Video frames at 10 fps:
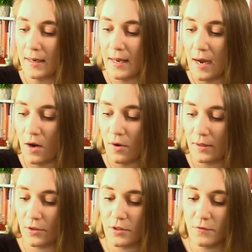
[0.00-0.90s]
Now,
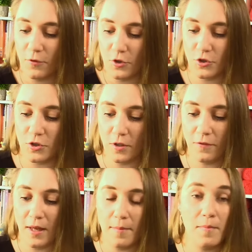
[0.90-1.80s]
there is versions
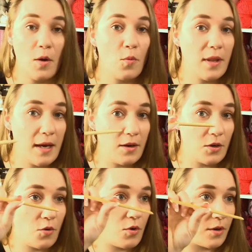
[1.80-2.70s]
of them without
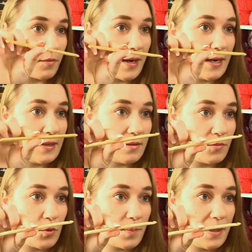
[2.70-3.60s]
a cord, right?
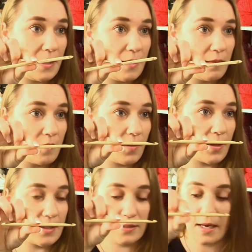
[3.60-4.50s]
Would be
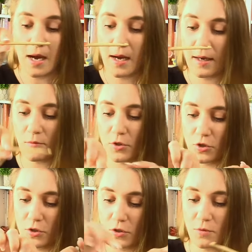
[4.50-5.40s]
this guy,
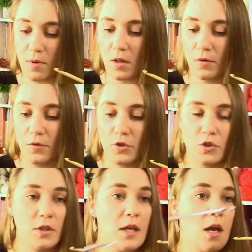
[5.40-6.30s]
which is a smaller
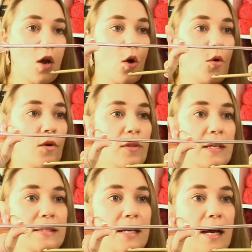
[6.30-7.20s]
version, or
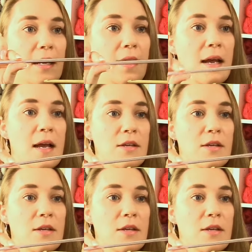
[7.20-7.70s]
this guy.